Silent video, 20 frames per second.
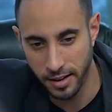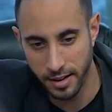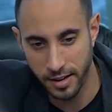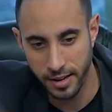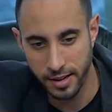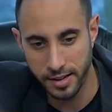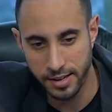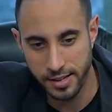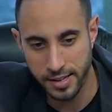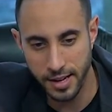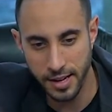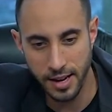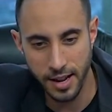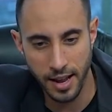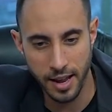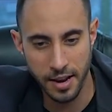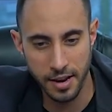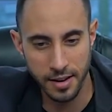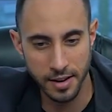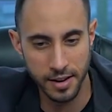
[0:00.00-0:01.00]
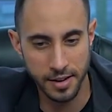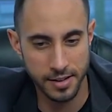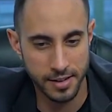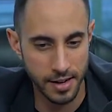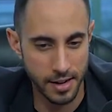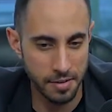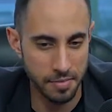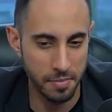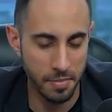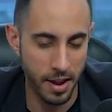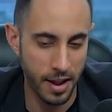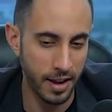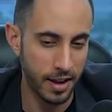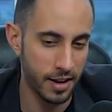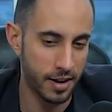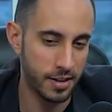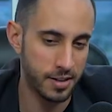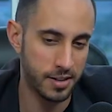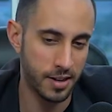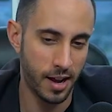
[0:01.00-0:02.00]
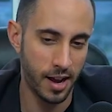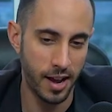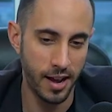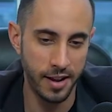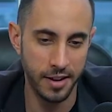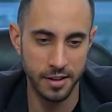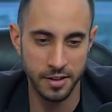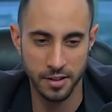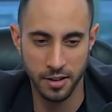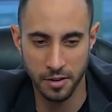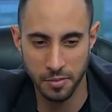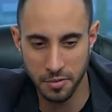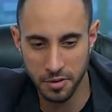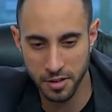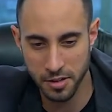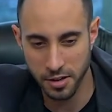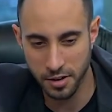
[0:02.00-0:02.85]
It did make it as high as almost